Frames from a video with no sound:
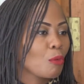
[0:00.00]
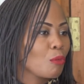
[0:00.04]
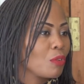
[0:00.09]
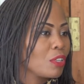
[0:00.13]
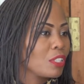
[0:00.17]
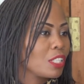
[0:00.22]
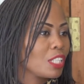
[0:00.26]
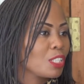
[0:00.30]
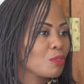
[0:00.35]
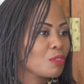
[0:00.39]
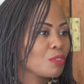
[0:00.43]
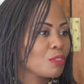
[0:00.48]
I
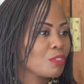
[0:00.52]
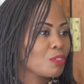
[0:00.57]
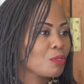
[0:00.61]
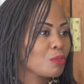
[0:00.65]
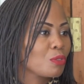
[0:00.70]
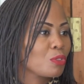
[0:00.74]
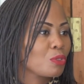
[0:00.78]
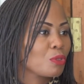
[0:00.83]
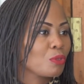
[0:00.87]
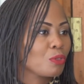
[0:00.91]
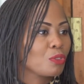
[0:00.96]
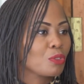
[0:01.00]
wanted to
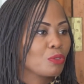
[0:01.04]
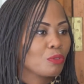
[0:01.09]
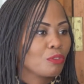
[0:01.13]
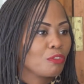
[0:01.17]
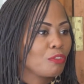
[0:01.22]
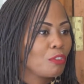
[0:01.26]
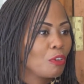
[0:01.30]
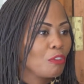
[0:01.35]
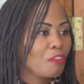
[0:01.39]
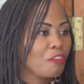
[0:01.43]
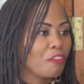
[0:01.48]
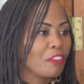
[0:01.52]

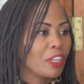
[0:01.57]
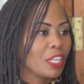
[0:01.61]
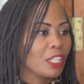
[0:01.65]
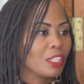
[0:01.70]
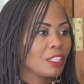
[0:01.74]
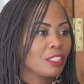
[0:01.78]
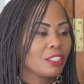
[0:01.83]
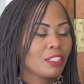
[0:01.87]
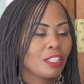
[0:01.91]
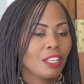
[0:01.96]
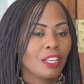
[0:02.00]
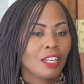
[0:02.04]

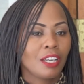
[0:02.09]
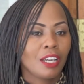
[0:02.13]
fulfill,